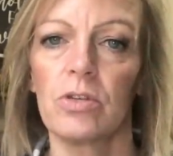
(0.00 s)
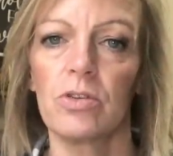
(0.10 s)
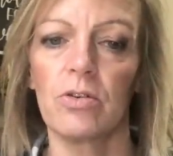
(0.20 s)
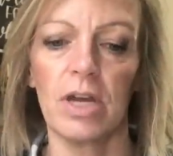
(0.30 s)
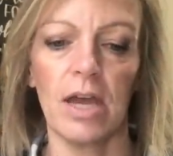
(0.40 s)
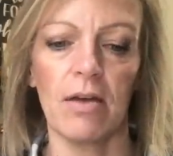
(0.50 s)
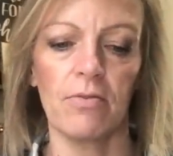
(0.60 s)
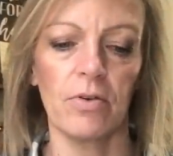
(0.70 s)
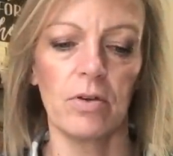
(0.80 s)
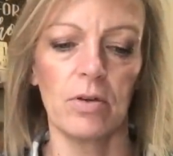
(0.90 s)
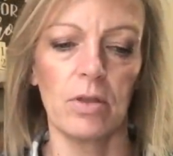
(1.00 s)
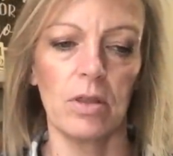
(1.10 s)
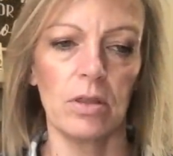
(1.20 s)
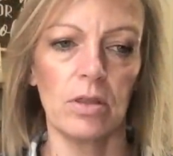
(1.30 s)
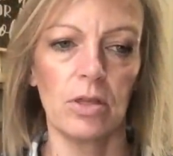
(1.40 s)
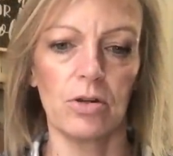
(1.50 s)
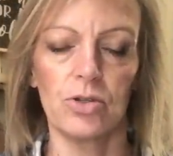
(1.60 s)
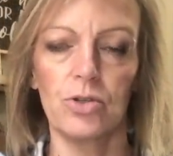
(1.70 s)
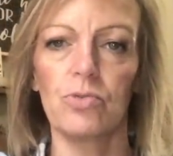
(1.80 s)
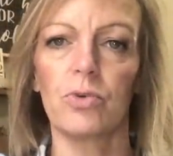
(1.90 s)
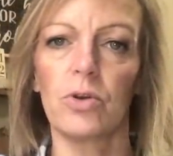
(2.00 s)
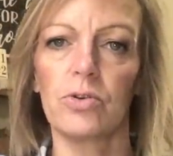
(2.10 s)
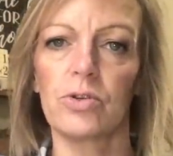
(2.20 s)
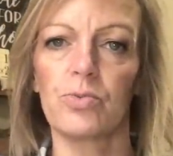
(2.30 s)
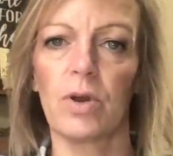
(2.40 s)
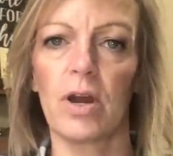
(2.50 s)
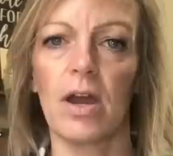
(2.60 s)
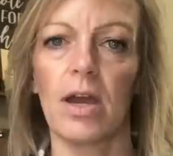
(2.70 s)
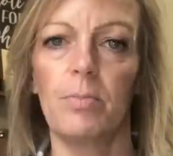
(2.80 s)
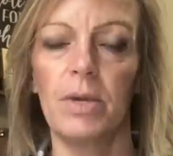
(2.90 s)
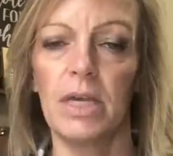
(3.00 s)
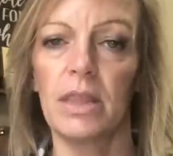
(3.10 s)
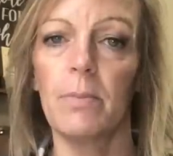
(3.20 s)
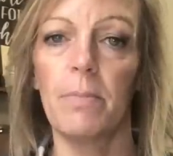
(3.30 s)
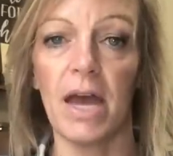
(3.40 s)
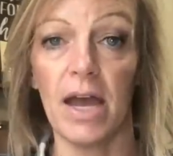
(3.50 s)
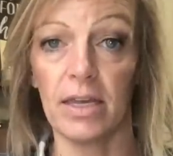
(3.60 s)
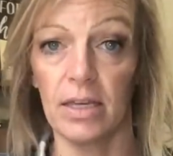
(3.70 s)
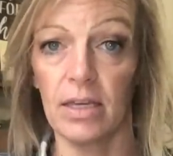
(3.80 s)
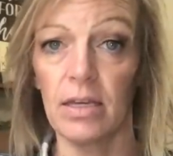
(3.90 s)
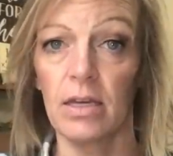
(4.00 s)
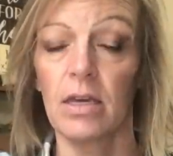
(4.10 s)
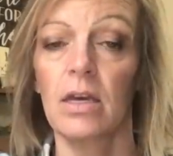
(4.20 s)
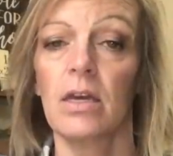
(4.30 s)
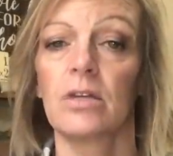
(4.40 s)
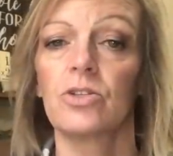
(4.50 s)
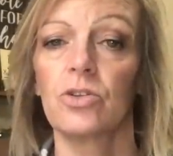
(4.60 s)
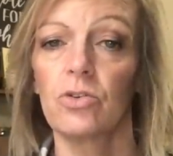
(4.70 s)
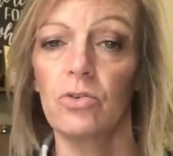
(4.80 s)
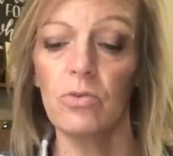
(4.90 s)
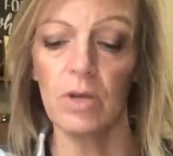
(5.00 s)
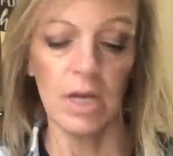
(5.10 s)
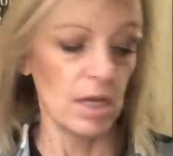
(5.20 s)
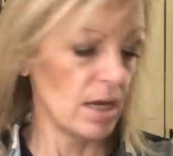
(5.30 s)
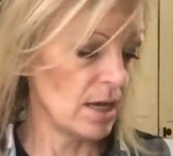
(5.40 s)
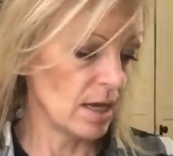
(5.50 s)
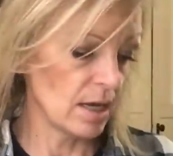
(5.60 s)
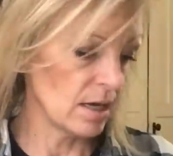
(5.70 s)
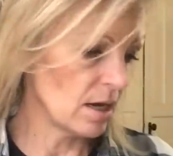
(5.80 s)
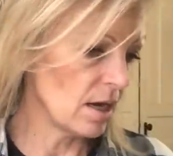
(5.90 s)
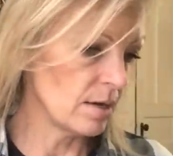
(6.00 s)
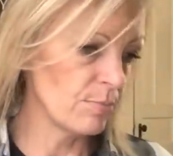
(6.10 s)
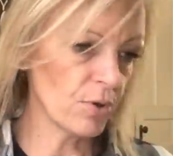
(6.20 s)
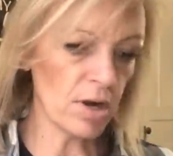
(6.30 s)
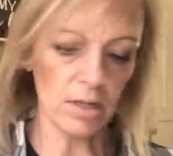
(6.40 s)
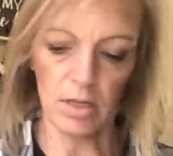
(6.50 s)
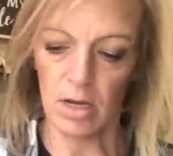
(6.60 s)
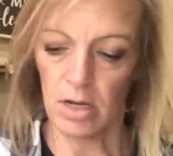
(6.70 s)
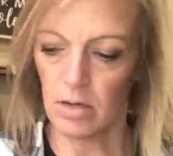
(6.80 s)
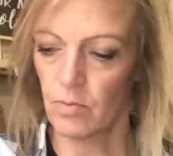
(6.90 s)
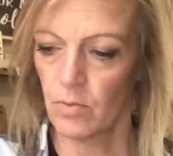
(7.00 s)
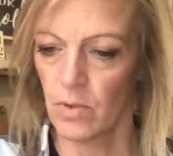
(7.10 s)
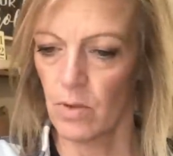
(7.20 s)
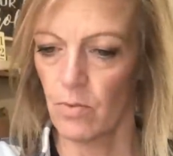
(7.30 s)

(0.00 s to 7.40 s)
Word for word: So I have, there are two rollers where I pin the backing to, and I brought along,